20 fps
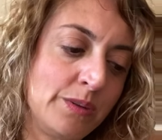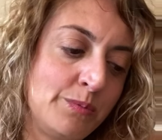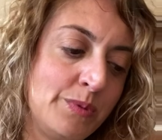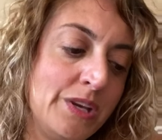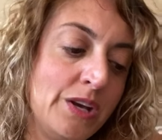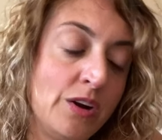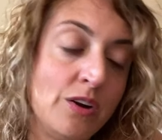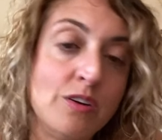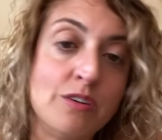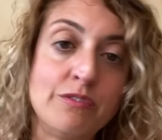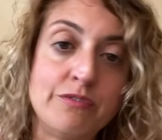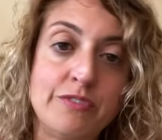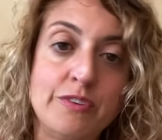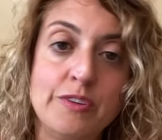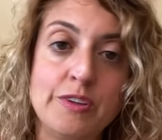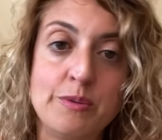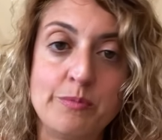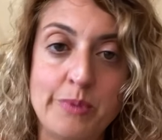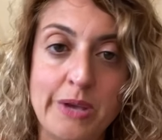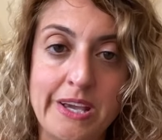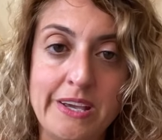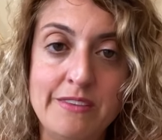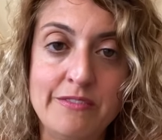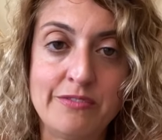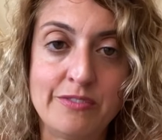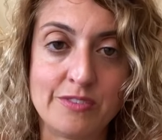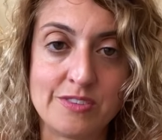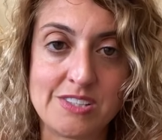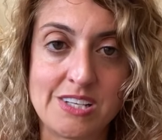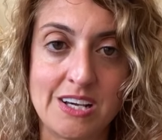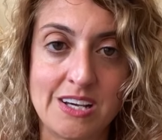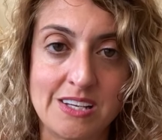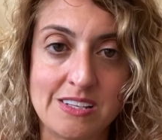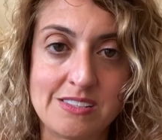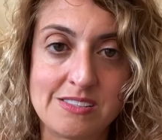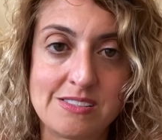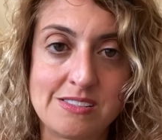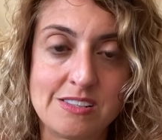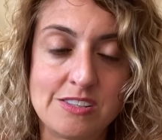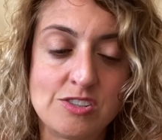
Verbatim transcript: be hurtful and painful to us.